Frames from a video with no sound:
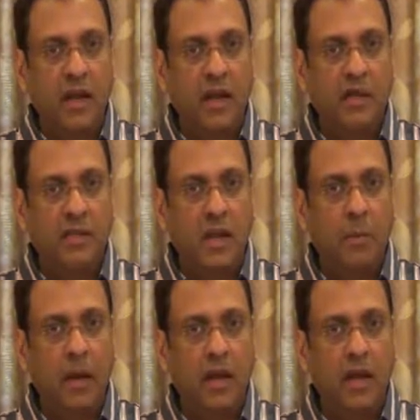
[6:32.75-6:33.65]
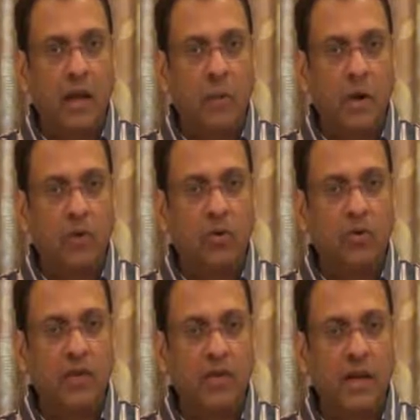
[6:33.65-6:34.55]
Next, a break above
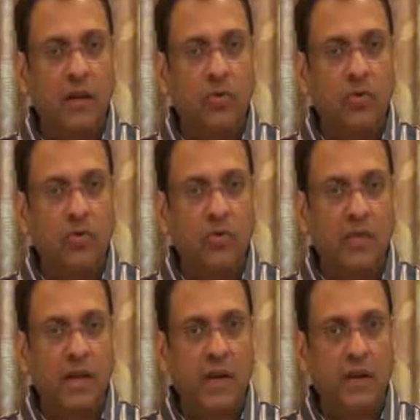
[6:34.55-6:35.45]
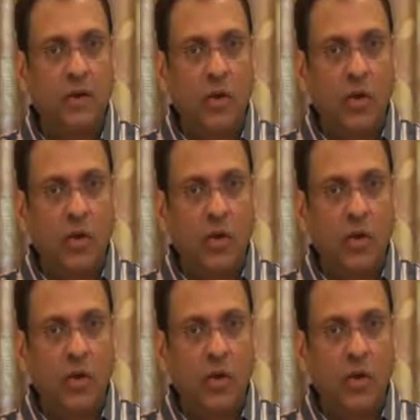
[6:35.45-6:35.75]
270 to 272